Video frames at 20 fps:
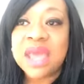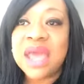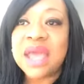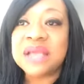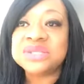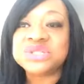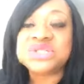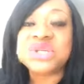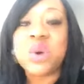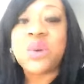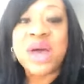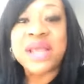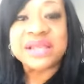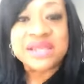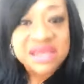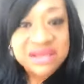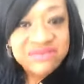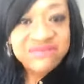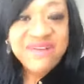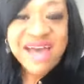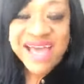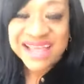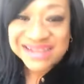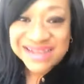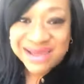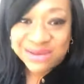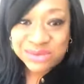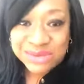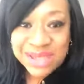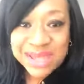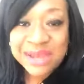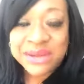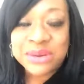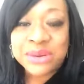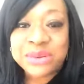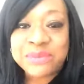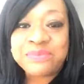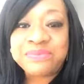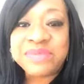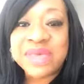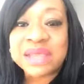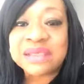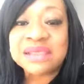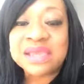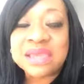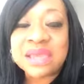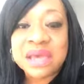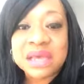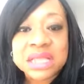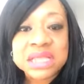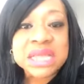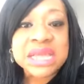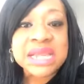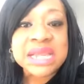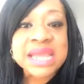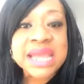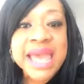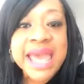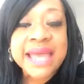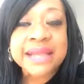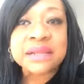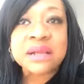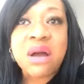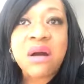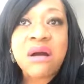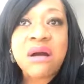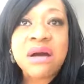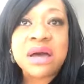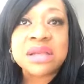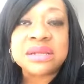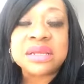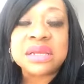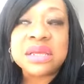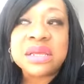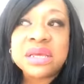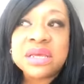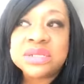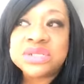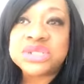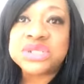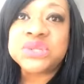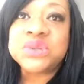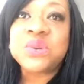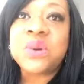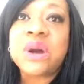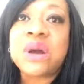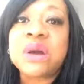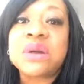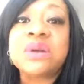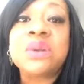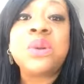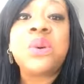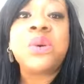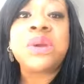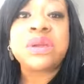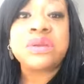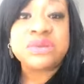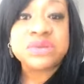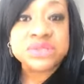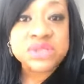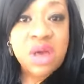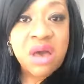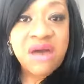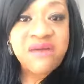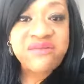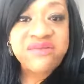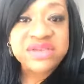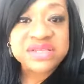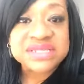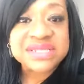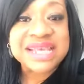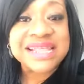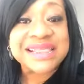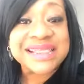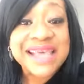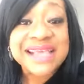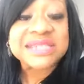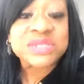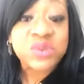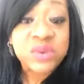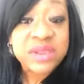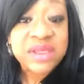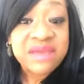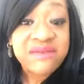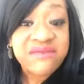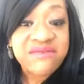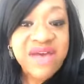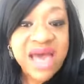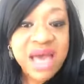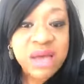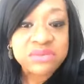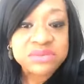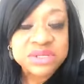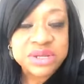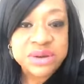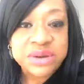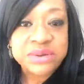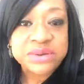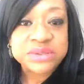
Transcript: And so I did find out later that the young lady had gone to her lawyer's office, that's where they found her.